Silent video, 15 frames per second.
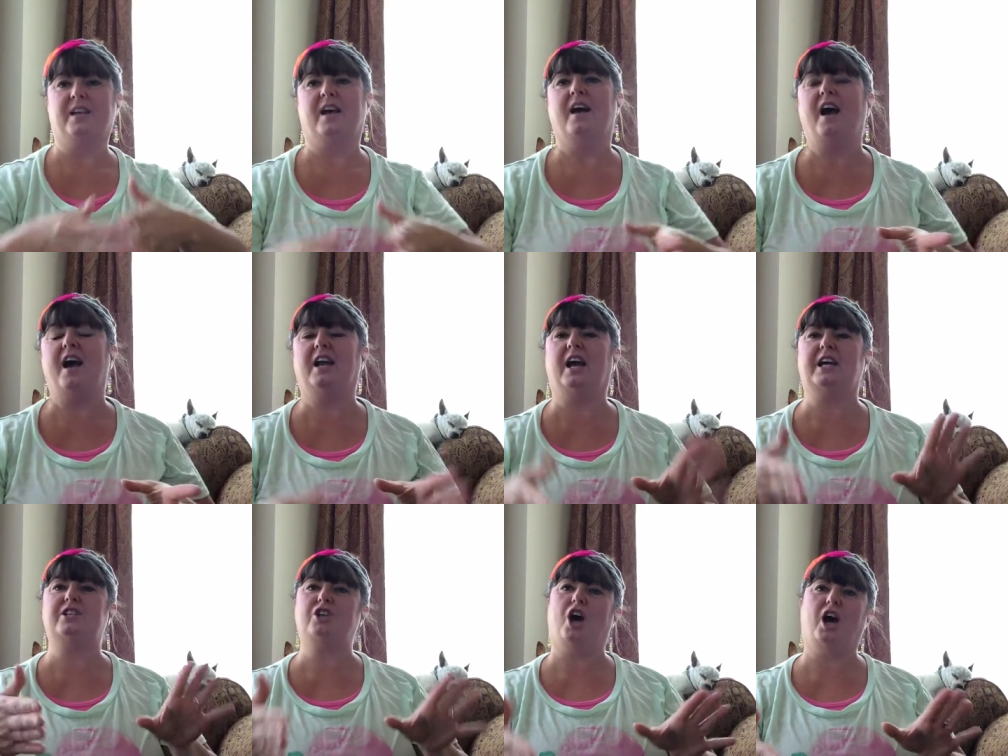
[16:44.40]
And
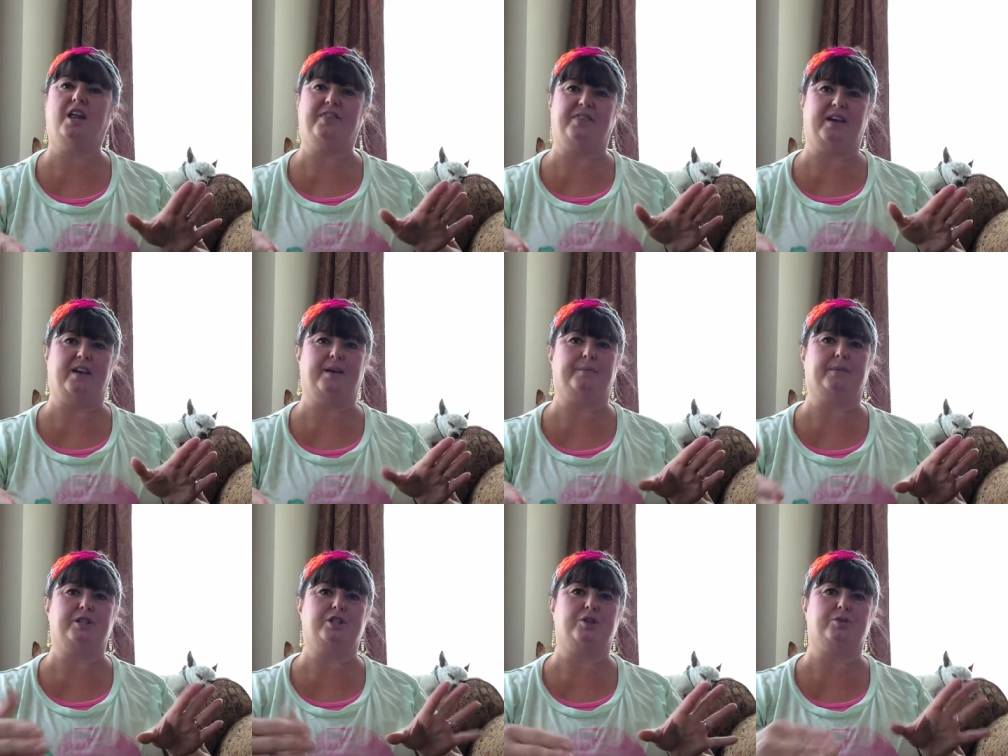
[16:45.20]
I taught them
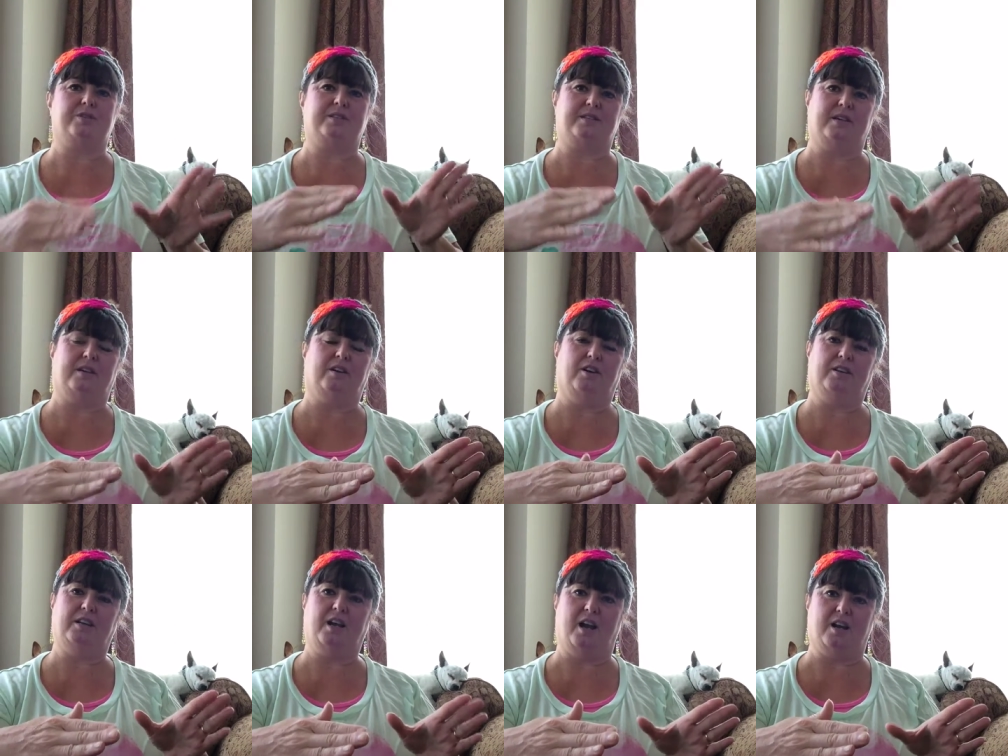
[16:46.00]
to sit
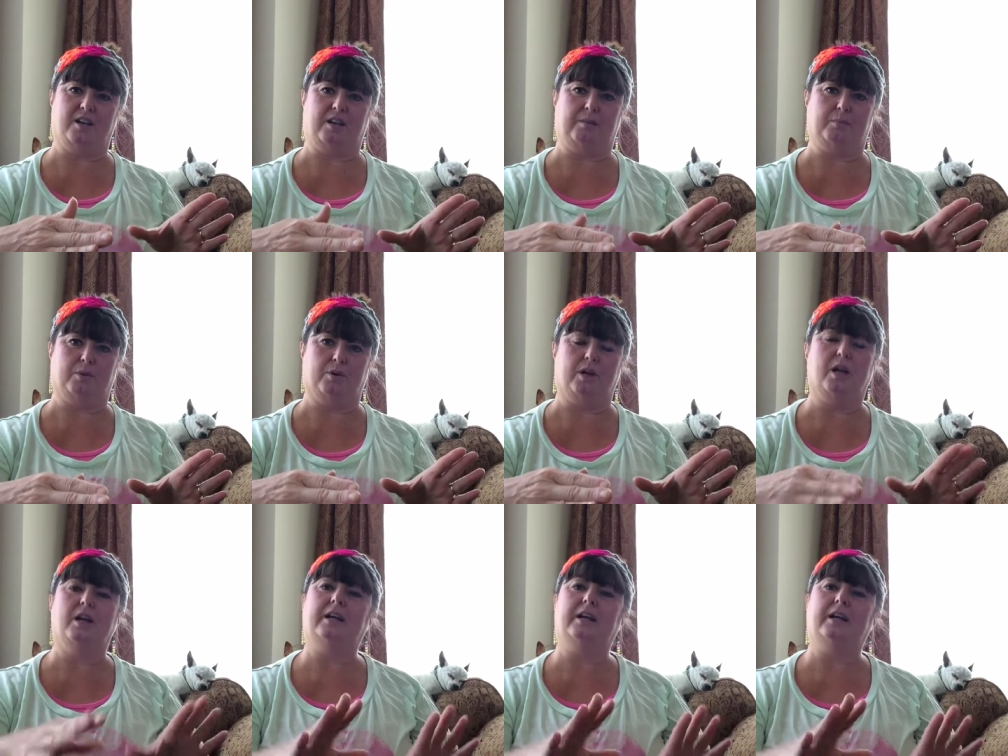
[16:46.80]
on the ironing board.